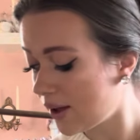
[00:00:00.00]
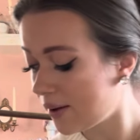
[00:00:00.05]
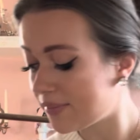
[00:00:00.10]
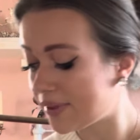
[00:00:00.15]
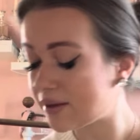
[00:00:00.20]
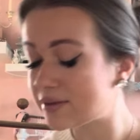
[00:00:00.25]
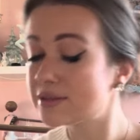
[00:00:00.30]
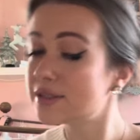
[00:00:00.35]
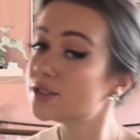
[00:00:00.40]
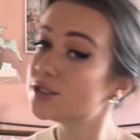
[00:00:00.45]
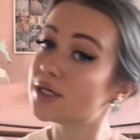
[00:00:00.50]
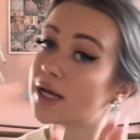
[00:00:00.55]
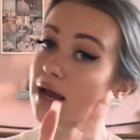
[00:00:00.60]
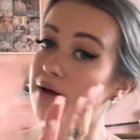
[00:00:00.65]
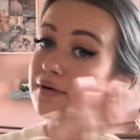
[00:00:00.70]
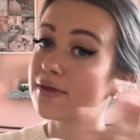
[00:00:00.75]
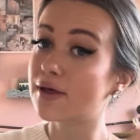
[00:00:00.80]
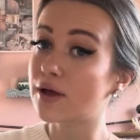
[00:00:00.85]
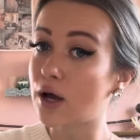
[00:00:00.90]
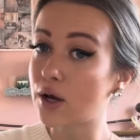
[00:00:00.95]
That was literally
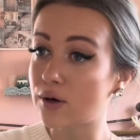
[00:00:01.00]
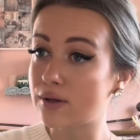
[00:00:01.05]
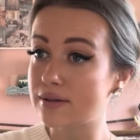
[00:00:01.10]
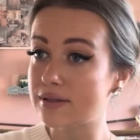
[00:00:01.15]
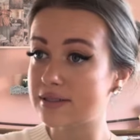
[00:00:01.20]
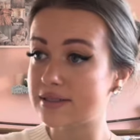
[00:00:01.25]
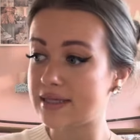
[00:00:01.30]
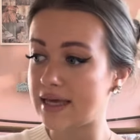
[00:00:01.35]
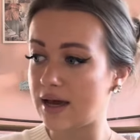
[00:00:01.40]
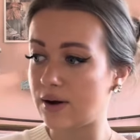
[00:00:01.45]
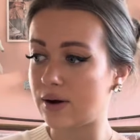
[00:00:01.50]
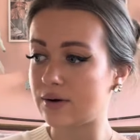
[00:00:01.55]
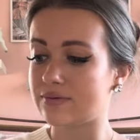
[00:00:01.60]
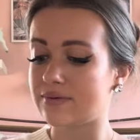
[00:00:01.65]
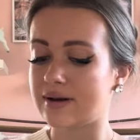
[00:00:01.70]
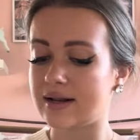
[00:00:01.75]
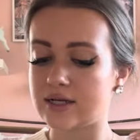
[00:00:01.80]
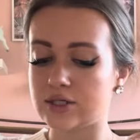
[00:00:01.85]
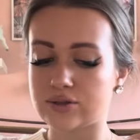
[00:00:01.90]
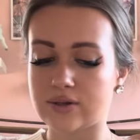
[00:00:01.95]
everything I got in the sale. I
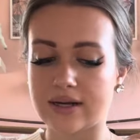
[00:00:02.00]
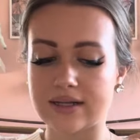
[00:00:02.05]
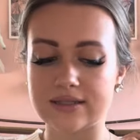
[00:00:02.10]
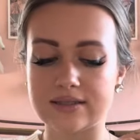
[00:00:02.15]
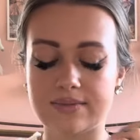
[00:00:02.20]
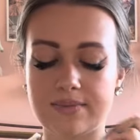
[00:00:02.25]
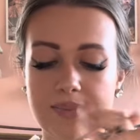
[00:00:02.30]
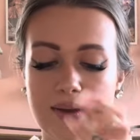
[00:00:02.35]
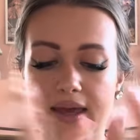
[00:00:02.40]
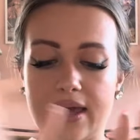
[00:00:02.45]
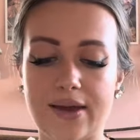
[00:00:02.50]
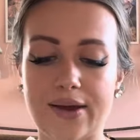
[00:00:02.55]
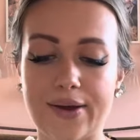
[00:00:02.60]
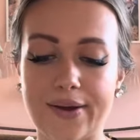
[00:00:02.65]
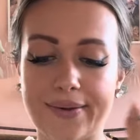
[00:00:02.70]
really tried to be